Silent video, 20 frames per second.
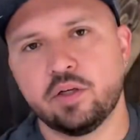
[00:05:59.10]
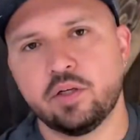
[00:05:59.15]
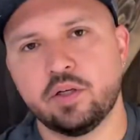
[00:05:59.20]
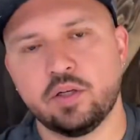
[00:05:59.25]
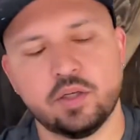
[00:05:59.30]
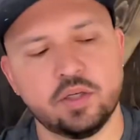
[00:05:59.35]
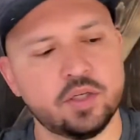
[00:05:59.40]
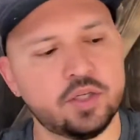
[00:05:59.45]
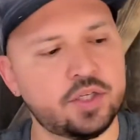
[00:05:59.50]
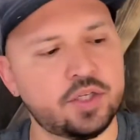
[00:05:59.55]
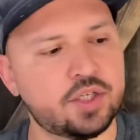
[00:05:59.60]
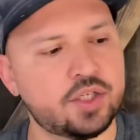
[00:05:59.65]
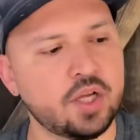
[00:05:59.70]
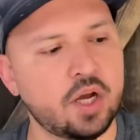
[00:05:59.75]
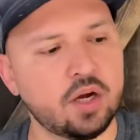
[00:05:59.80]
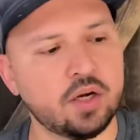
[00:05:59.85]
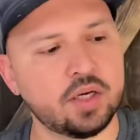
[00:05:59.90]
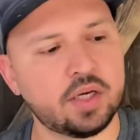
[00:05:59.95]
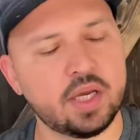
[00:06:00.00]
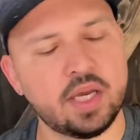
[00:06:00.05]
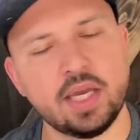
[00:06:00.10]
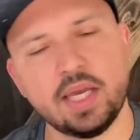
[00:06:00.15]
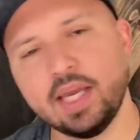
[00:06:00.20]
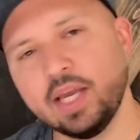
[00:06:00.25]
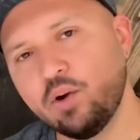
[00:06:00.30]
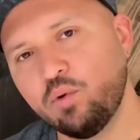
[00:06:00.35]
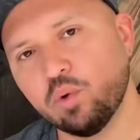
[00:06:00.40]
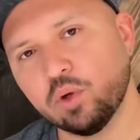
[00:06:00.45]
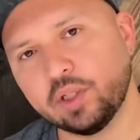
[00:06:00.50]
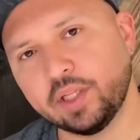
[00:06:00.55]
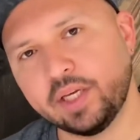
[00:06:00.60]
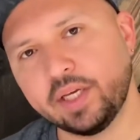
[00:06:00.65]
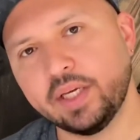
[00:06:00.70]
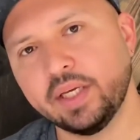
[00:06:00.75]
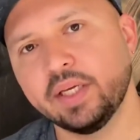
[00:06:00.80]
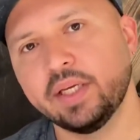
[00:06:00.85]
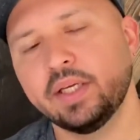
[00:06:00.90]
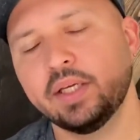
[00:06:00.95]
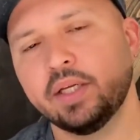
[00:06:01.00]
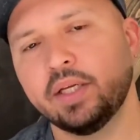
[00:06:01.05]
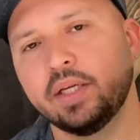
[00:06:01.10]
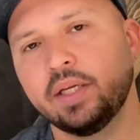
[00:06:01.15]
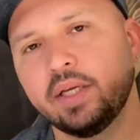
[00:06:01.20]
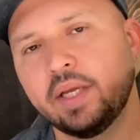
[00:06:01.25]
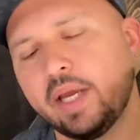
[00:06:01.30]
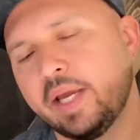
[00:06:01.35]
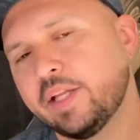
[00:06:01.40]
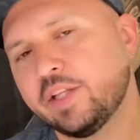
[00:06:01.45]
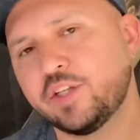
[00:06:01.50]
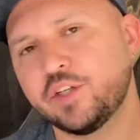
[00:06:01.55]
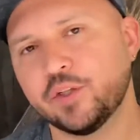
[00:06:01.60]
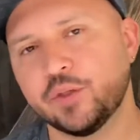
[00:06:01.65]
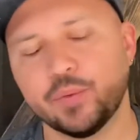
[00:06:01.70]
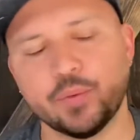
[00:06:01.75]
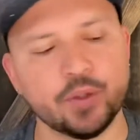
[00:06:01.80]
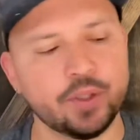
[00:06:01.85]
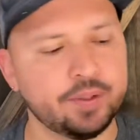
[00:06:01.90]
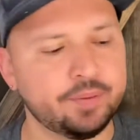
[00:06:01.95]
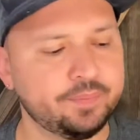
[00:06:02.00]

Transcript: sunk equally into the wood.